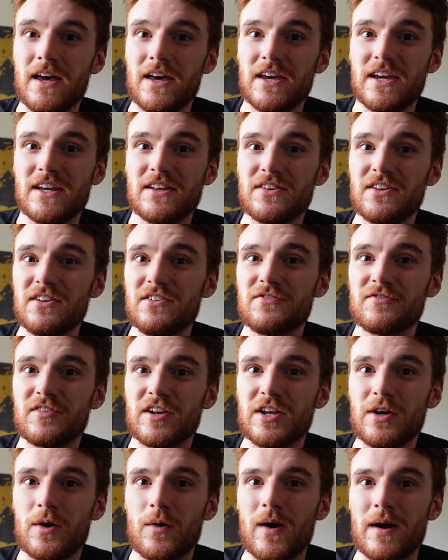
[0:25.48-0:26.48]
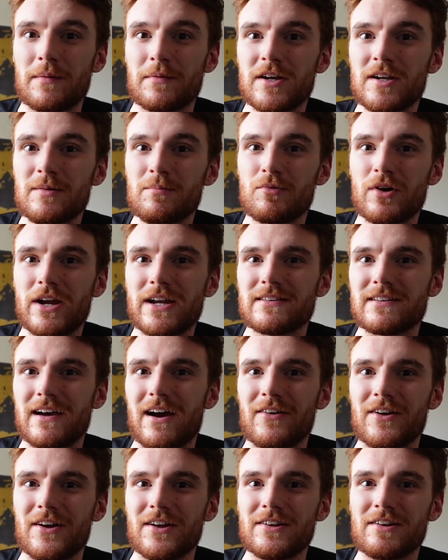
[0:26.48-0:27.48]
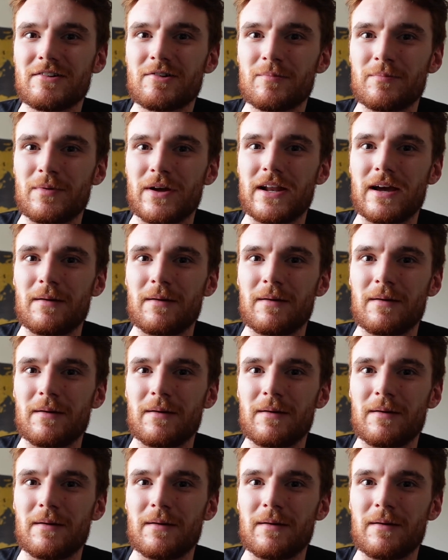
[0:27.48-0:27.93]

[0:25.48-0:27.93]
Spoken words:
in this video, I'm going to break down a little bit